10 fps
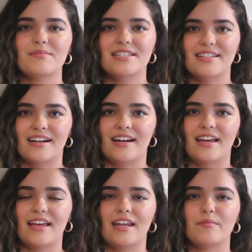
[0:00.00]

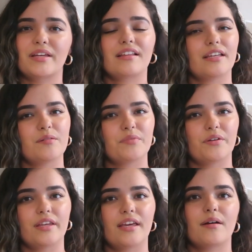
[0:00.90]
Adaira and I'm a clean
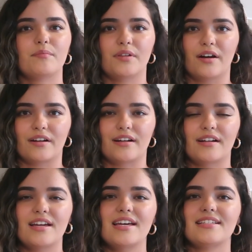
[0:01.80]
beauty
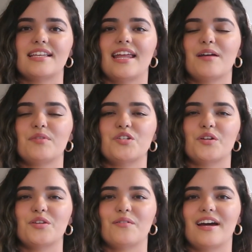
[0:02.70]
blogger. Today I'm going to show
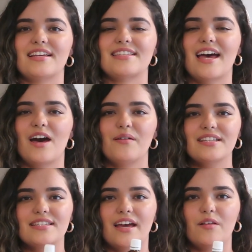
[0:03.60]
you guys how I
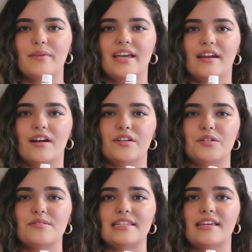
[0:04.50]
style my hair
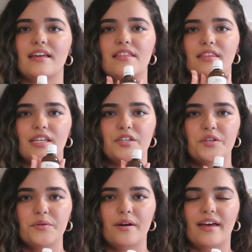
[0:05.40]
using the
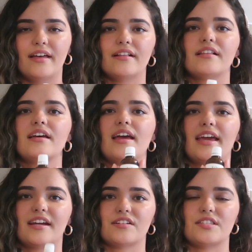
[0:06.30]
Nuele
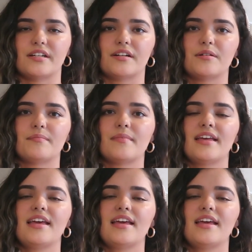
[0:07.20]
hair serum.